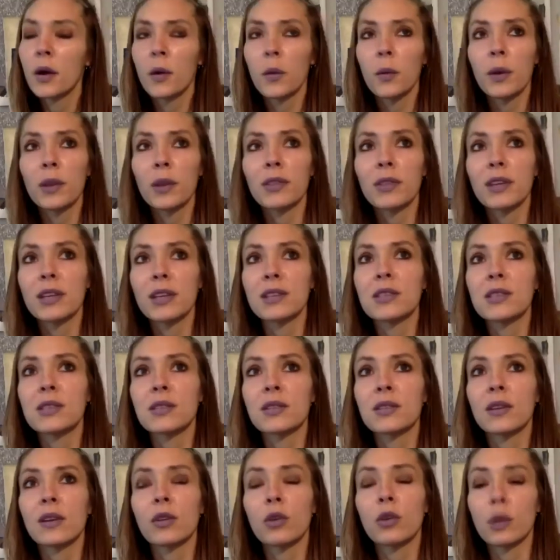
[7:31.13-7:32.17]
with this
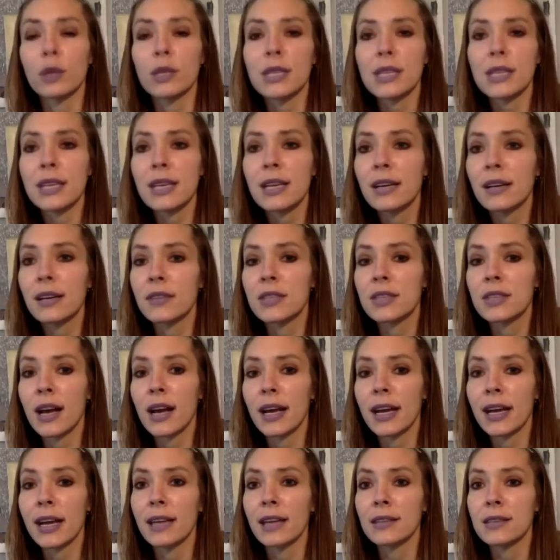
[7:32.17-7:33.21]
critique of
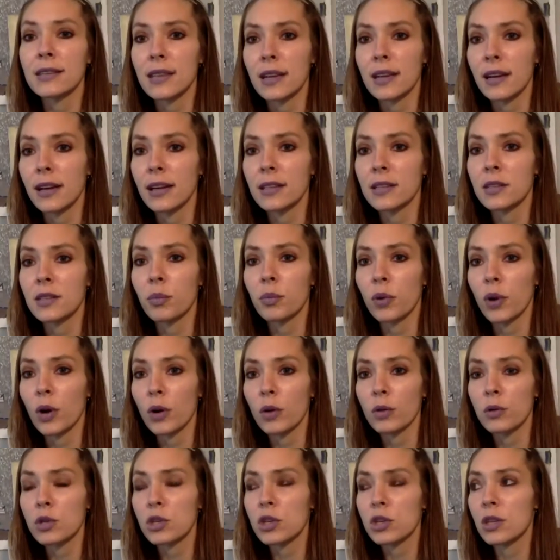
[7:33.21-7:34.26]
science and its
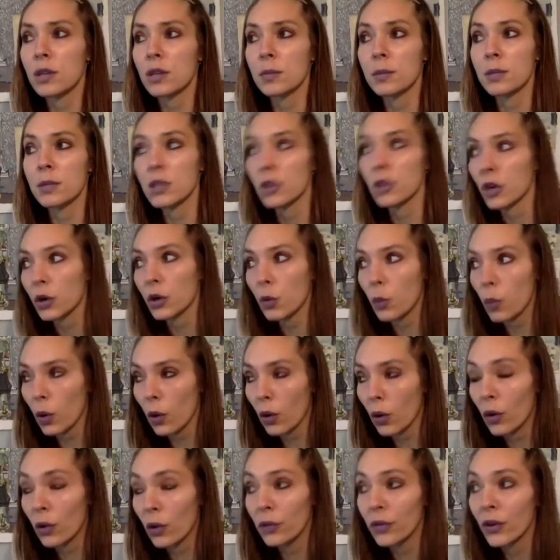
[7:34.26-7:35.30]
approach to the material
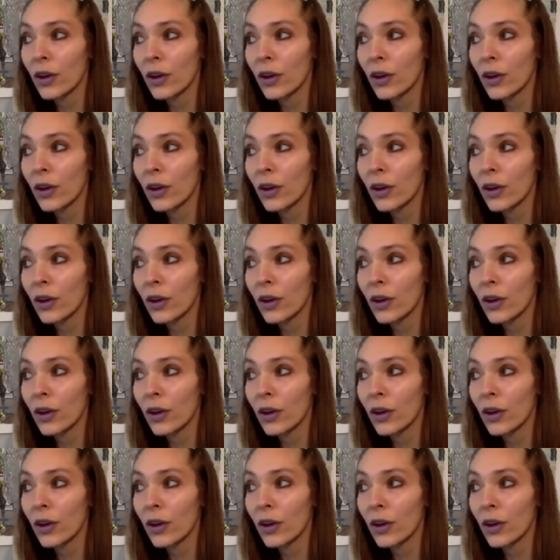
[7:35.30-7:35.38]
world,